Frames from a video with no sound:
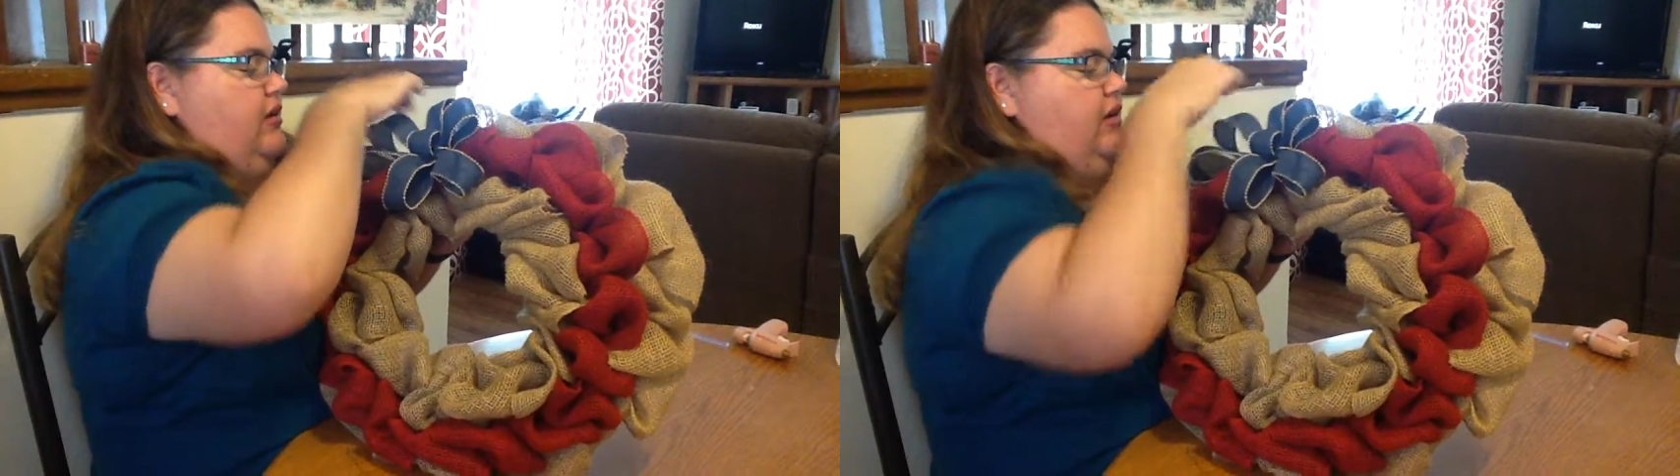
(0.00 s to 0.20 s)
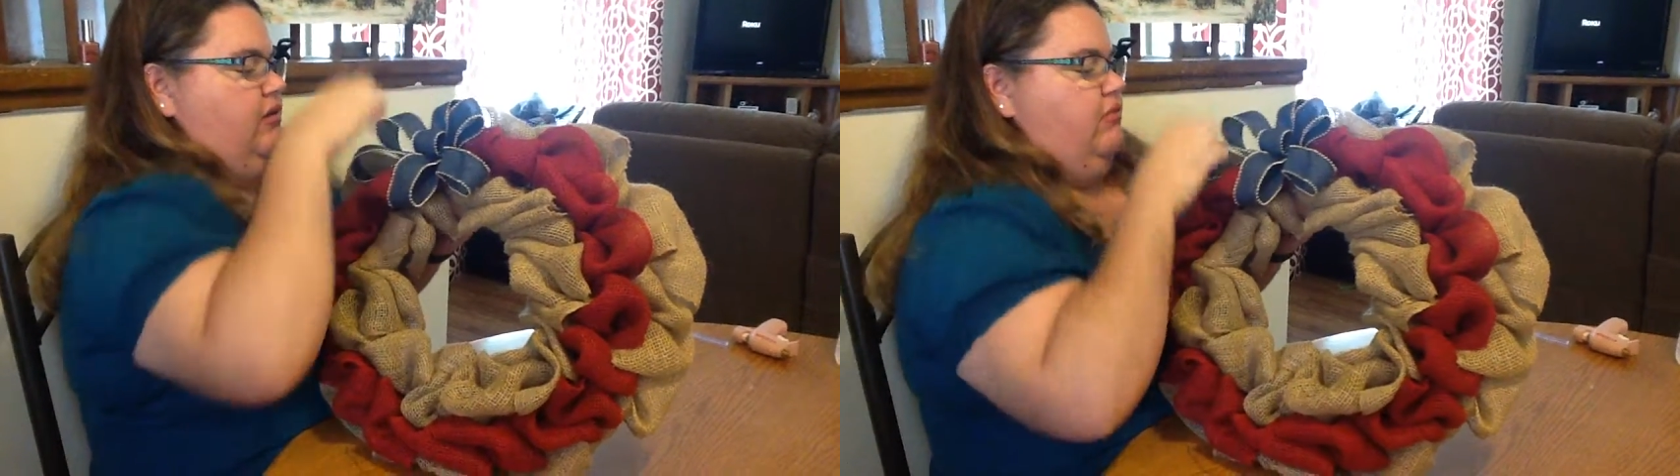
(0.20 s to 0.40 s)

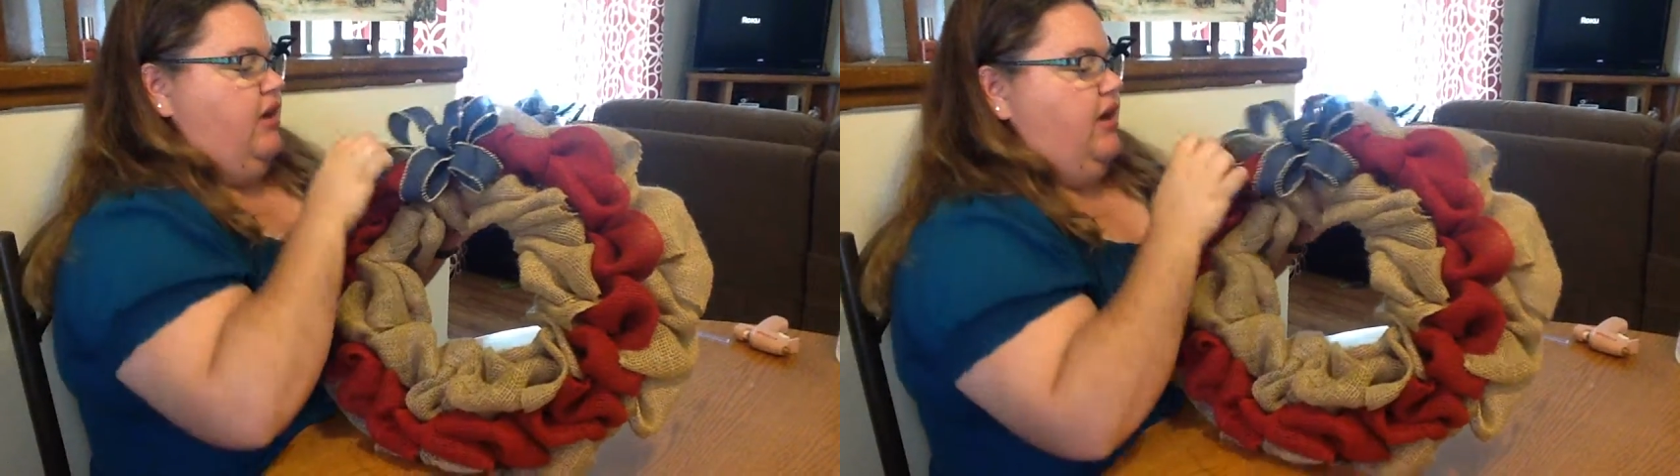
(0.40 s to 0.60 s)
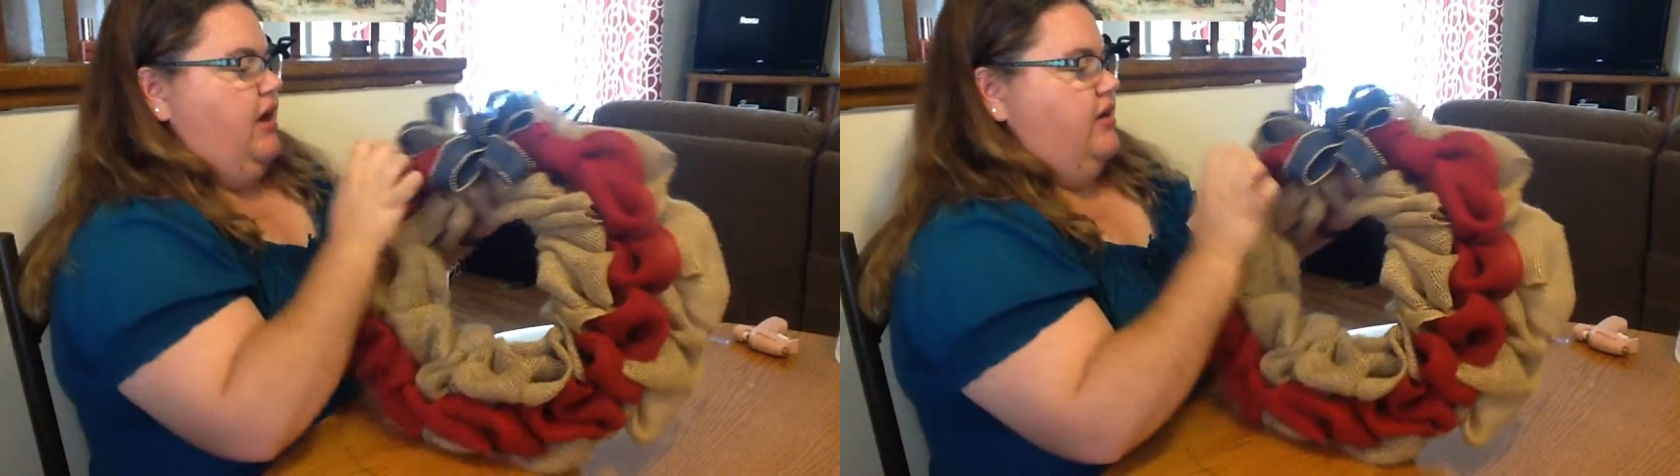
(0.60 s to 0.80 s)
in my
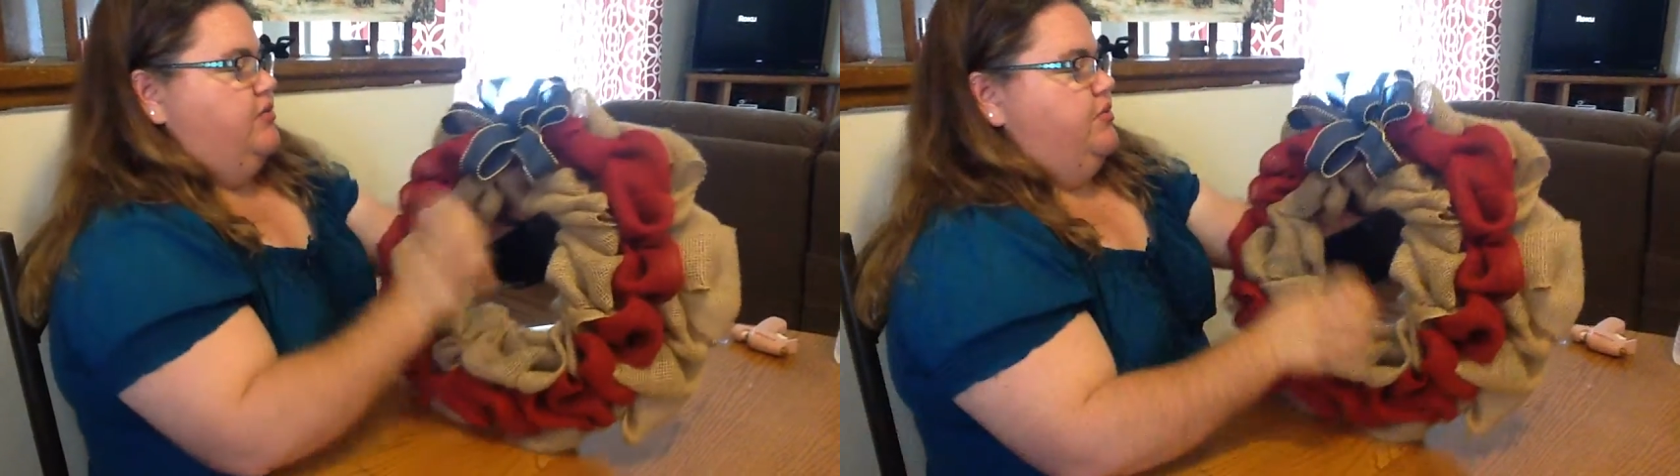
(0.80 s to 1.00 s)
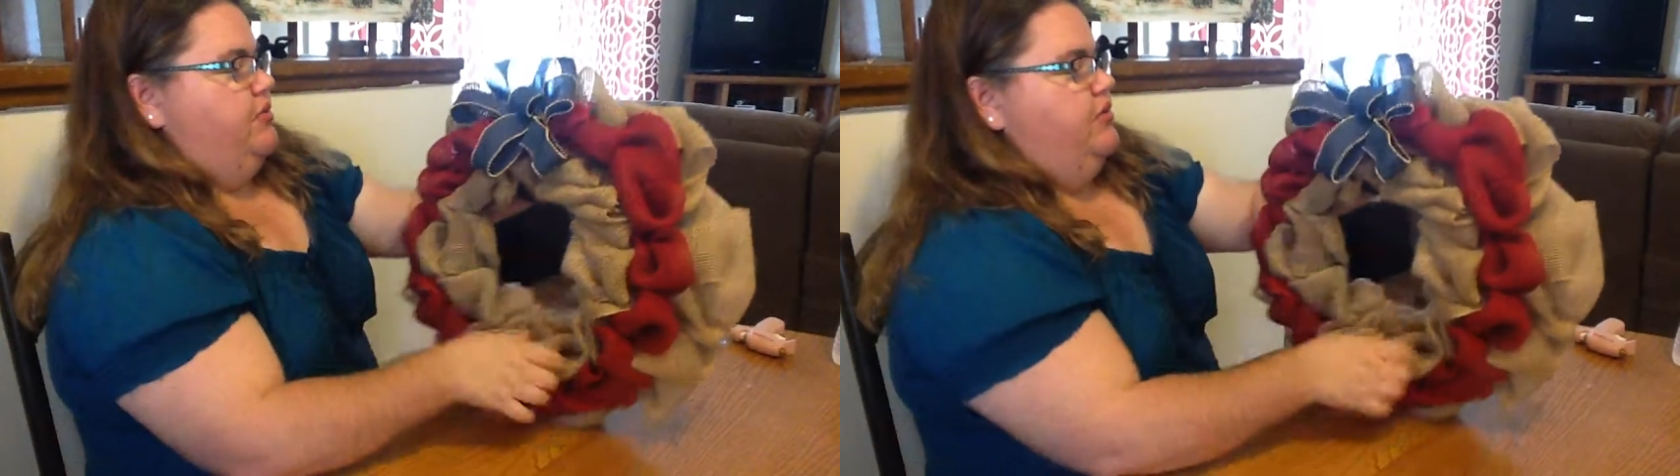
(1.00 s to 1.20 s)

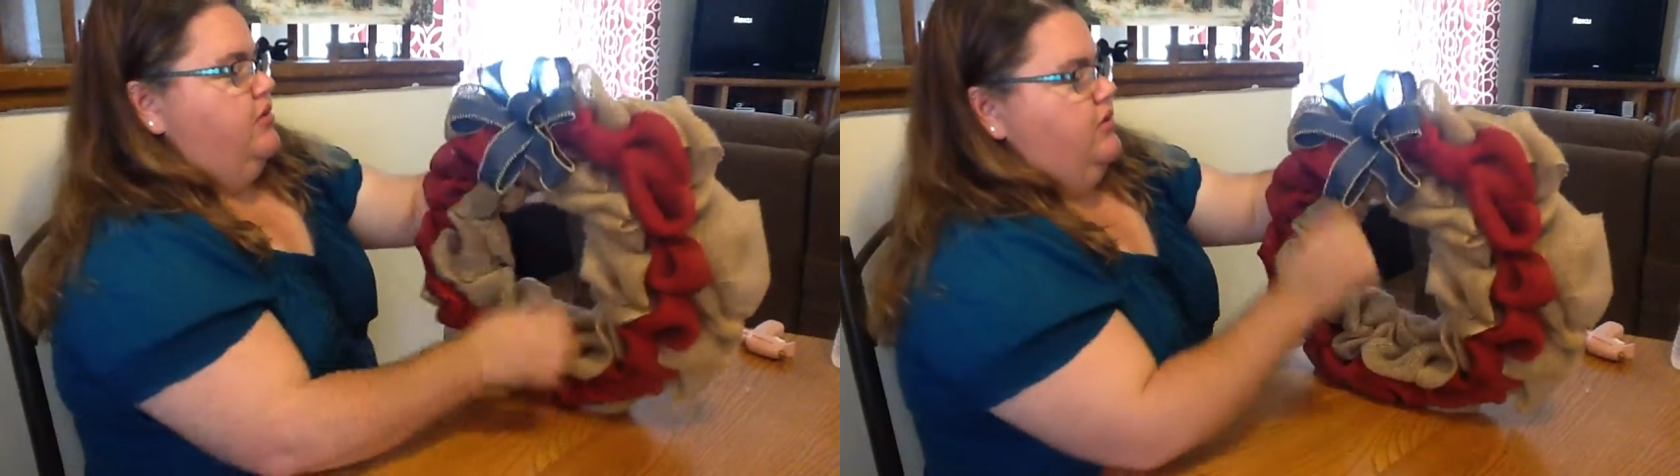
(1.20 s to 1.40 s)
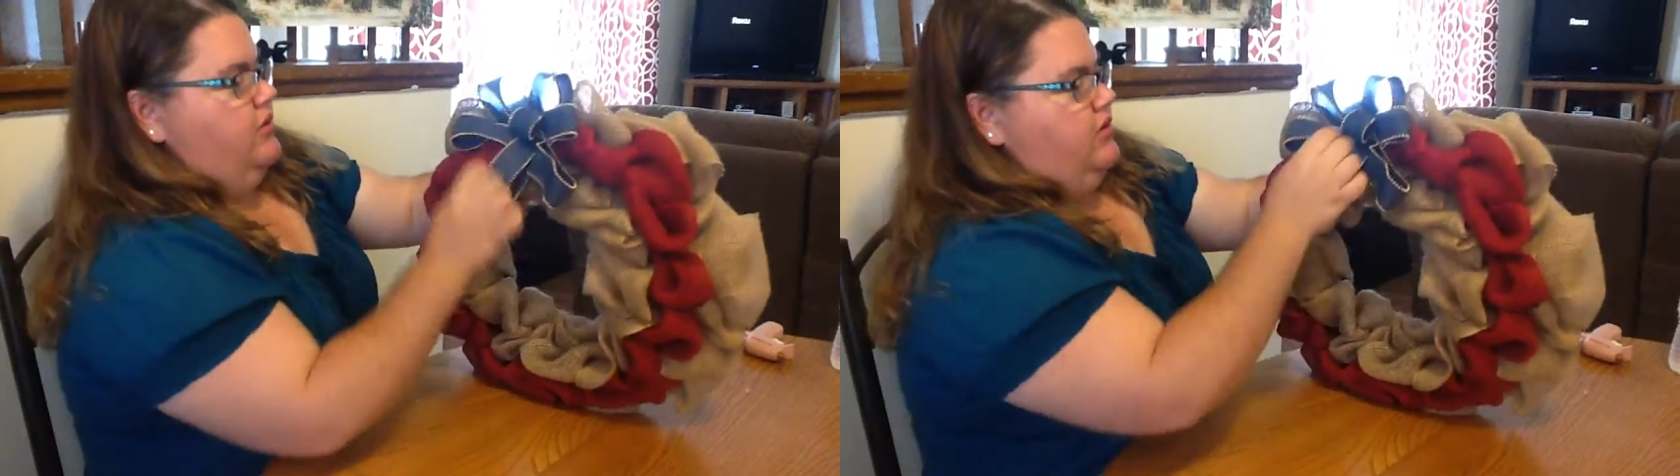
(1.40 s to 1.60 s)
actual
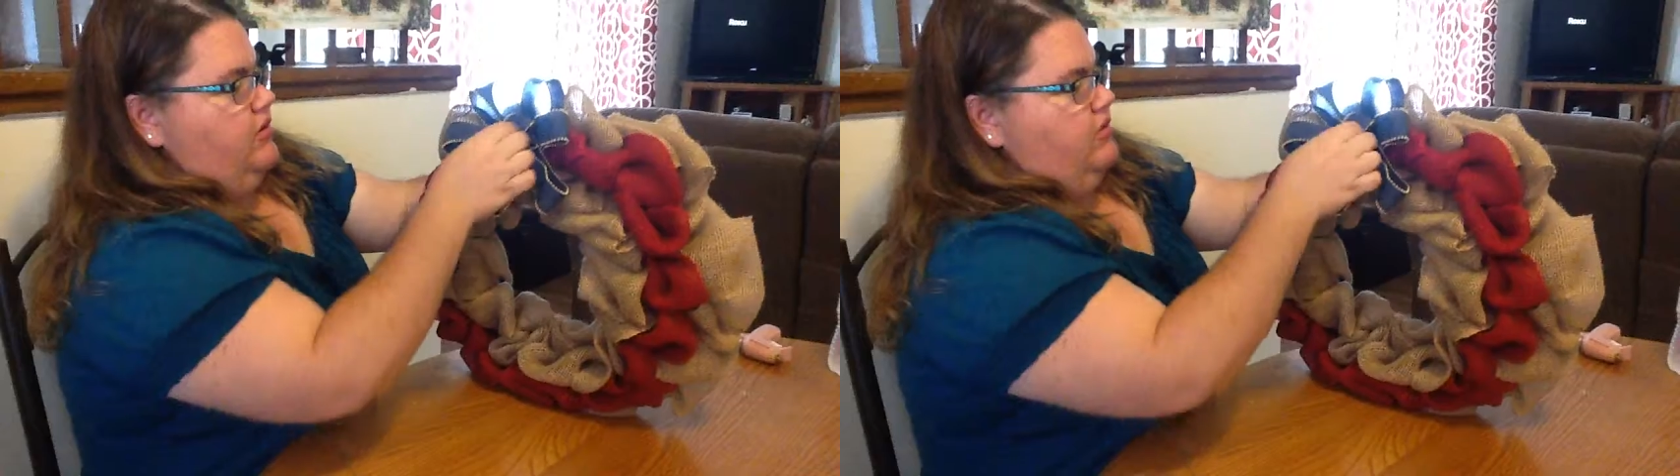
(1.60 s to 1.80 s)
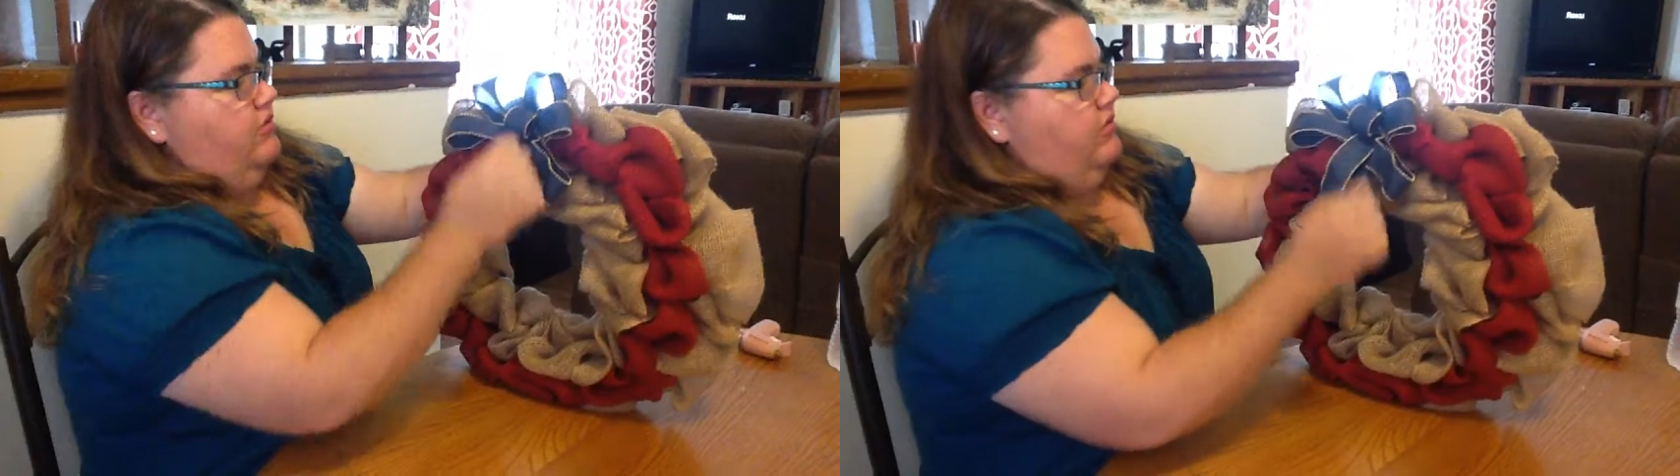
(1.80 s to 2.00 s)

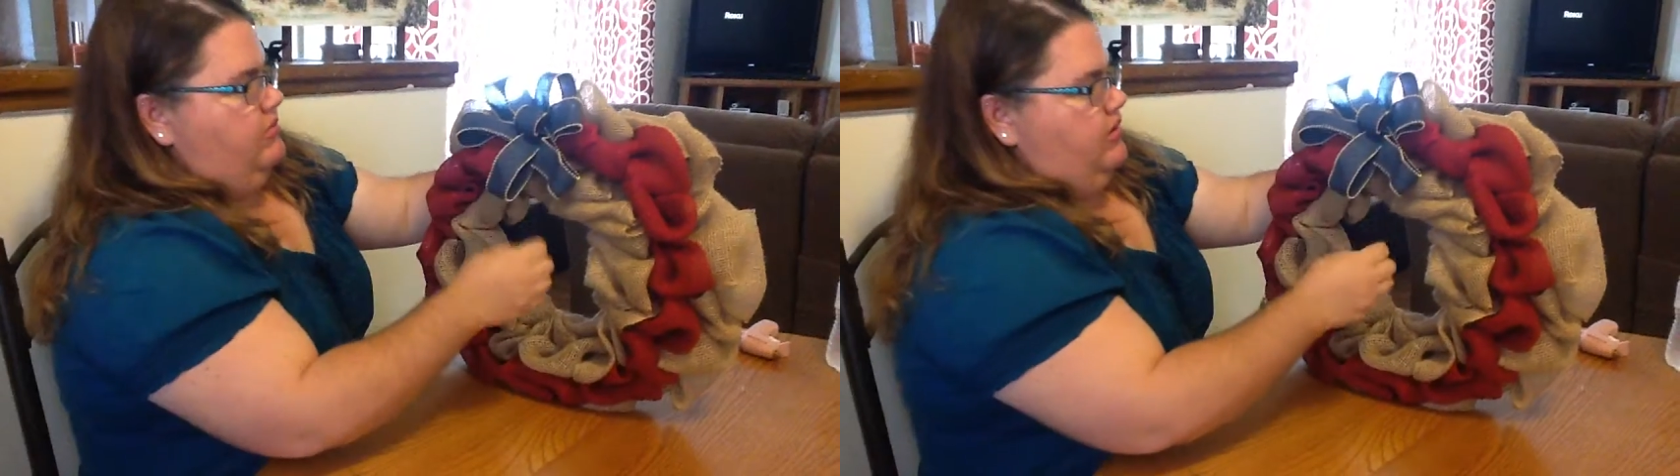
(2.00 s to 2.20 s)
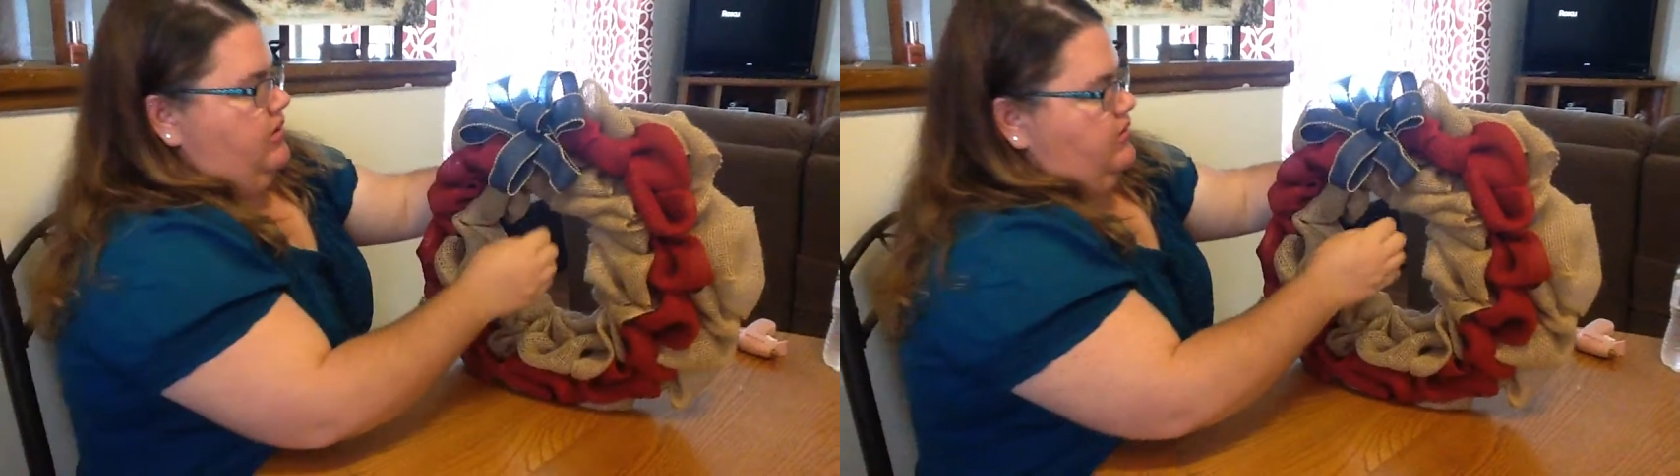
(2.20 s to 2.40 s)
ribbon.